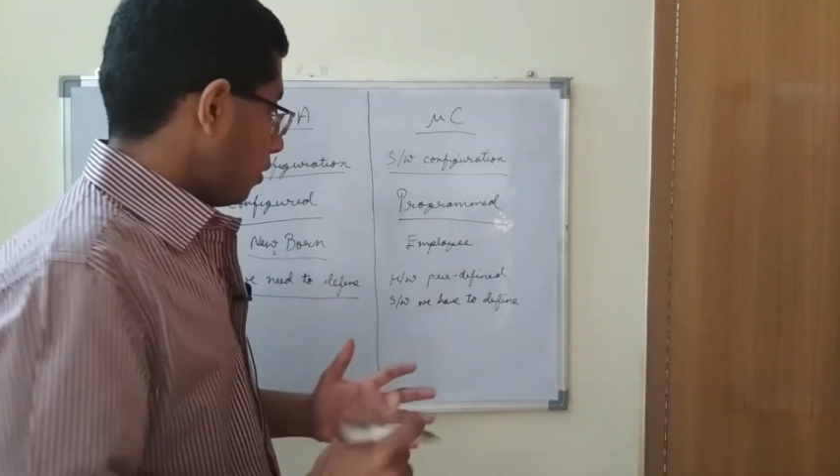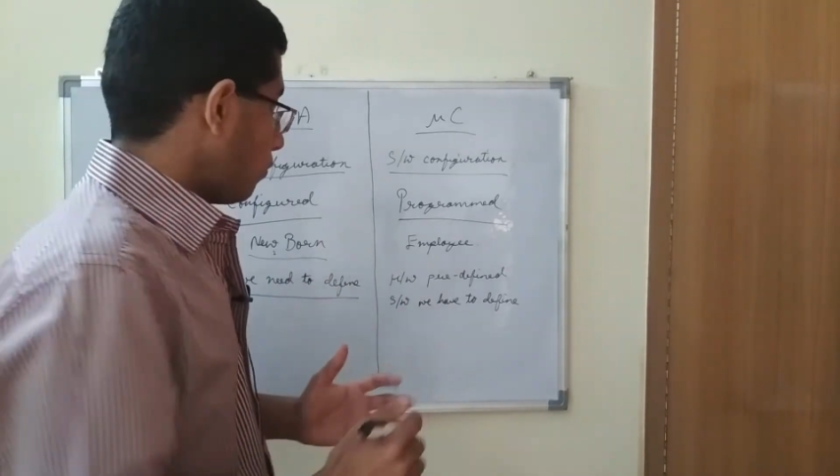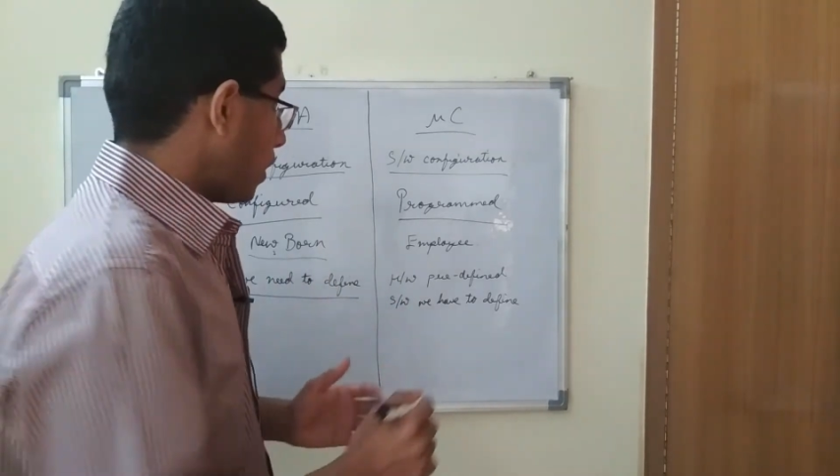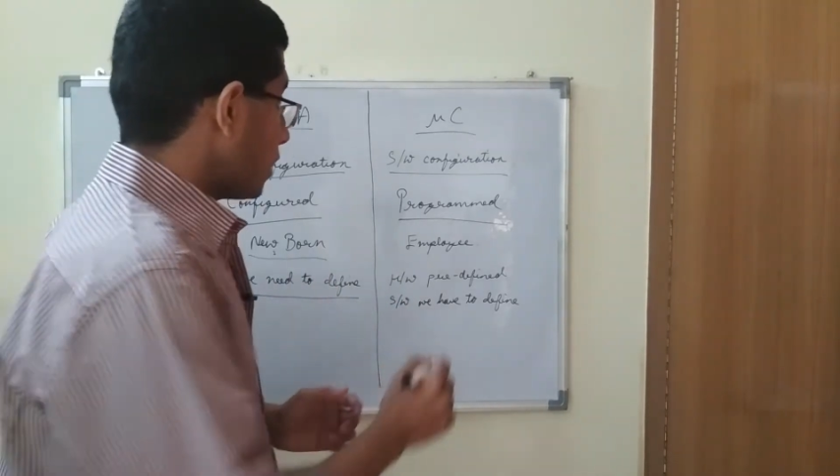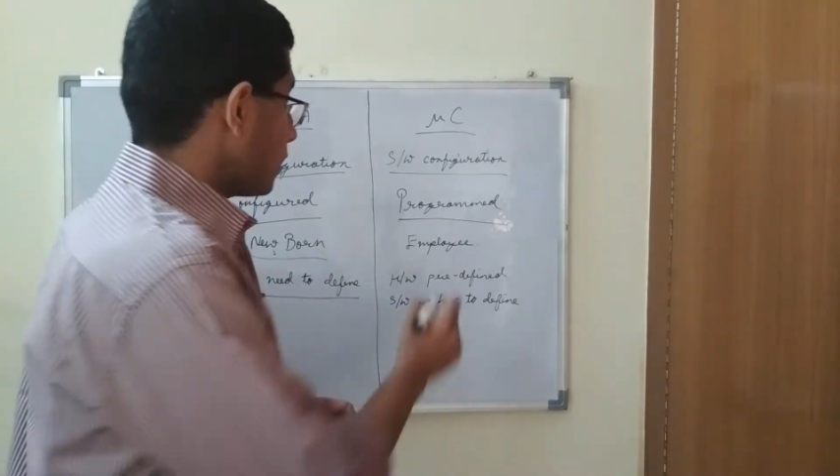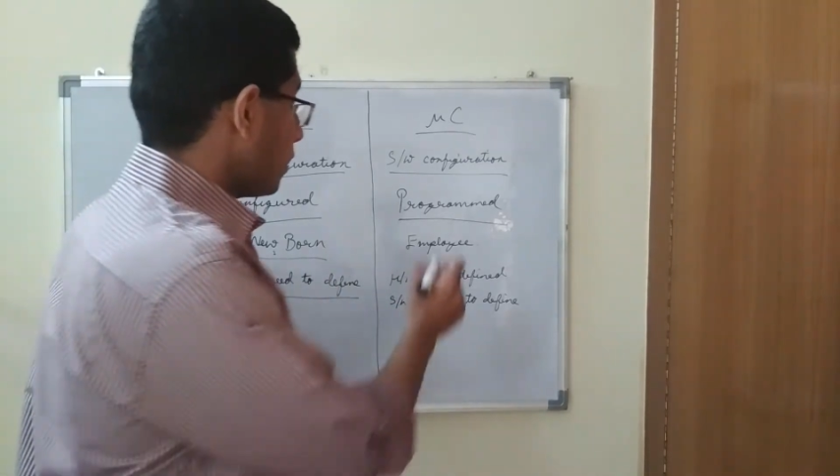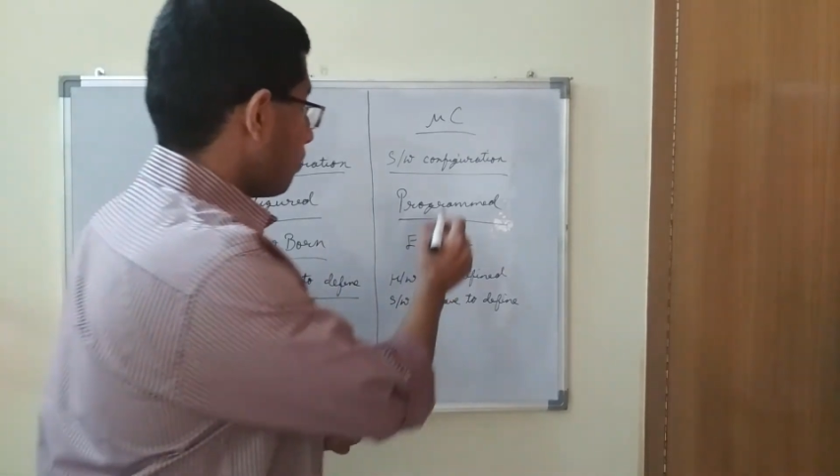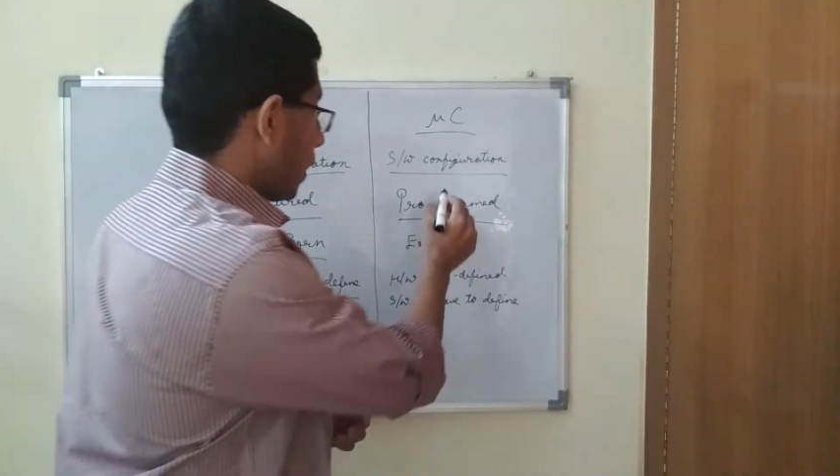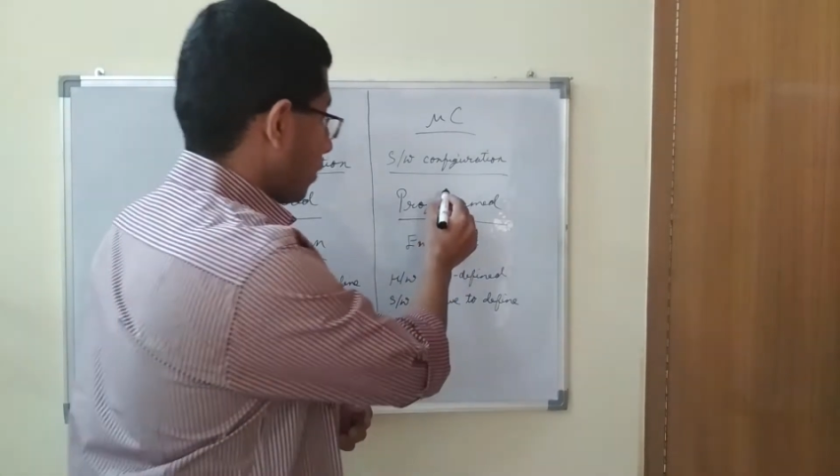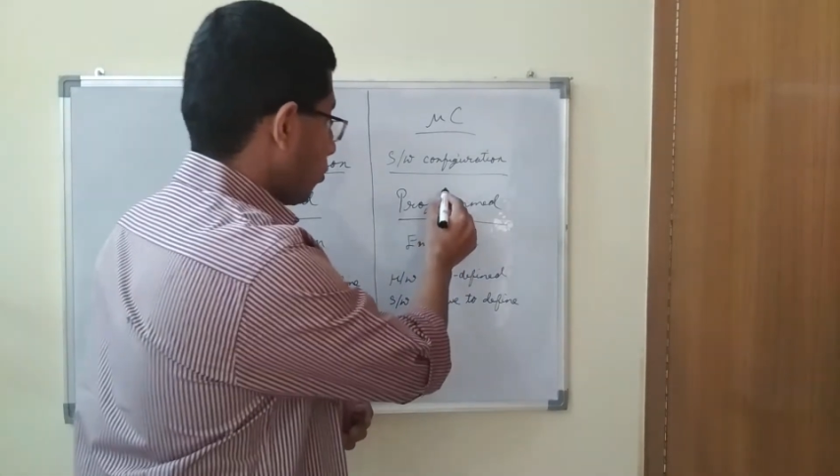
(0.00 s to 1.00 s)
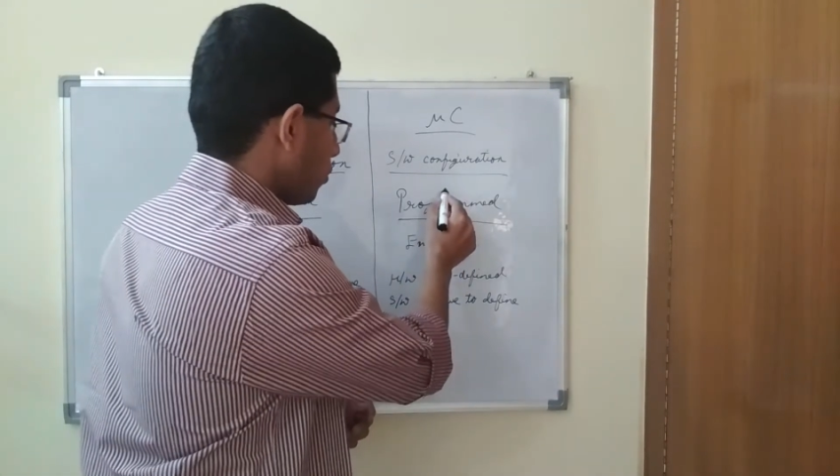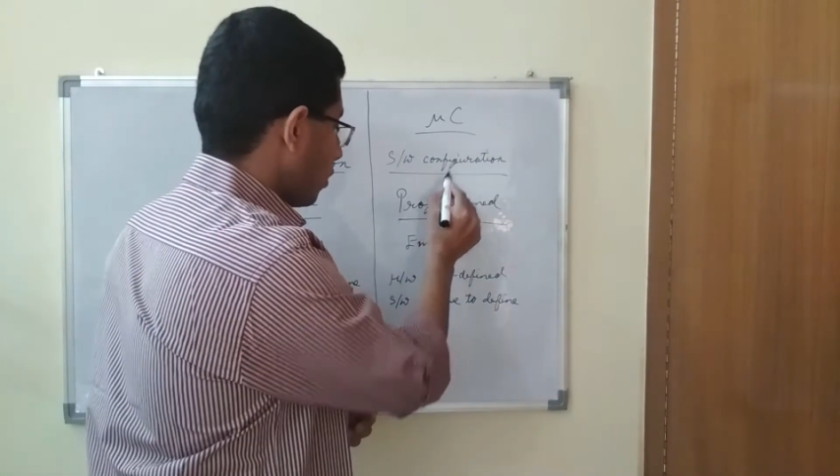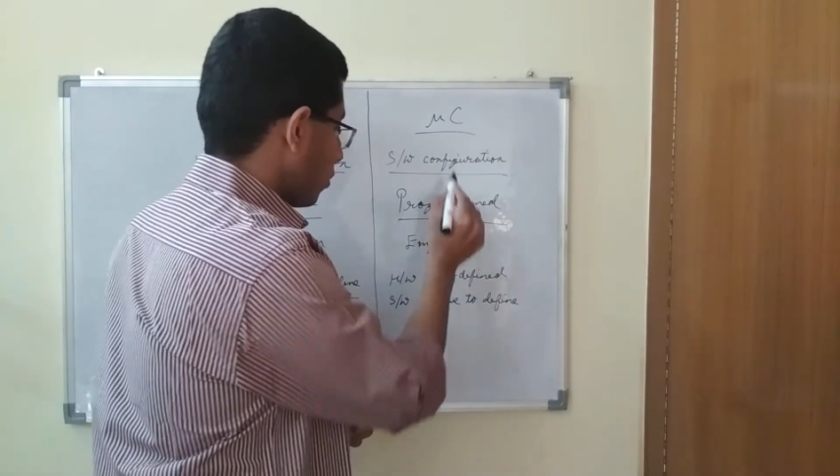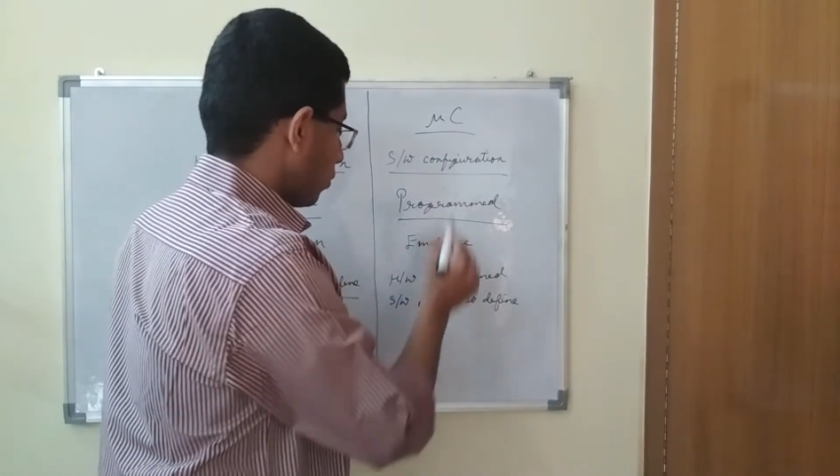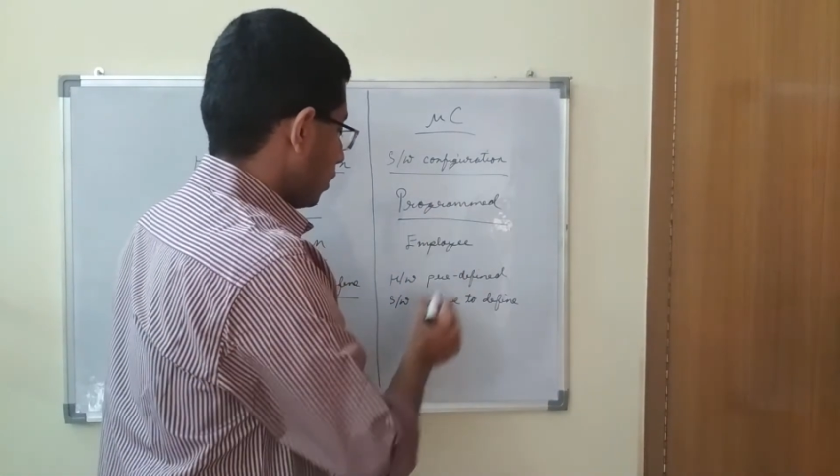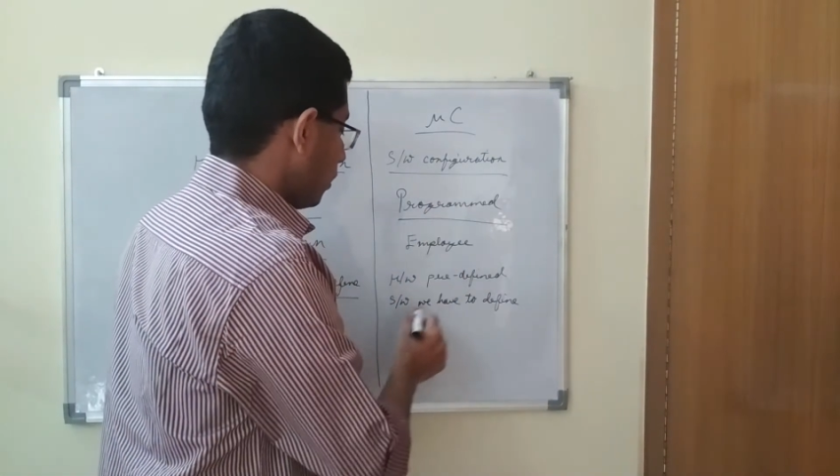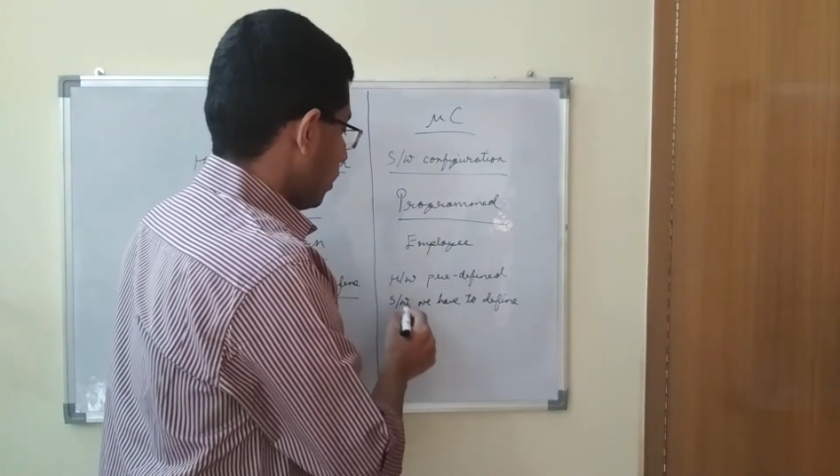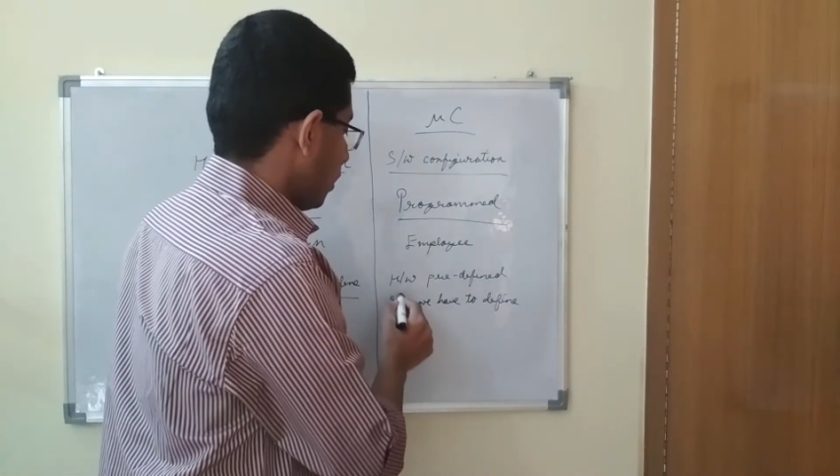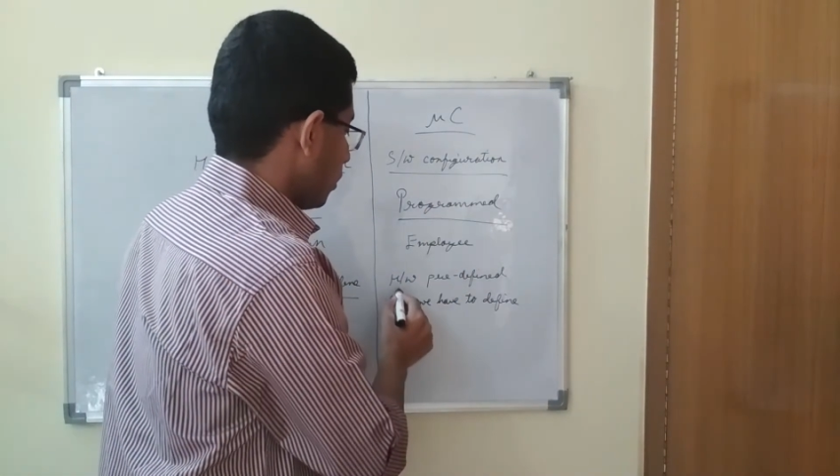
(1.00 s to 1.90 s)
whereas in microcontroller